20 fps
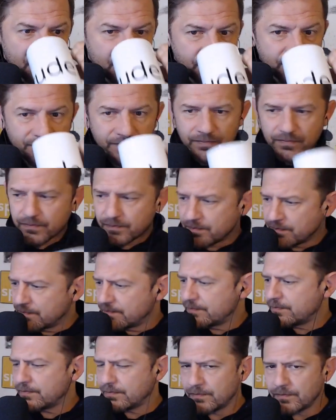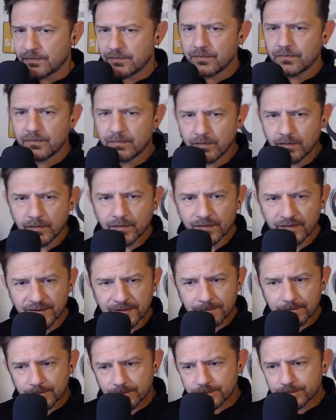Mm mm mm, mm, mm,
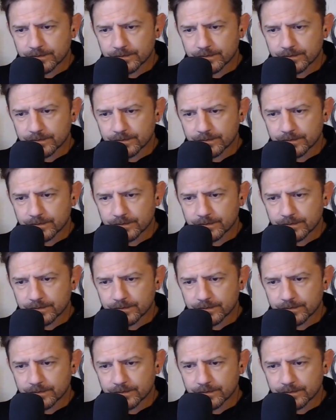mm,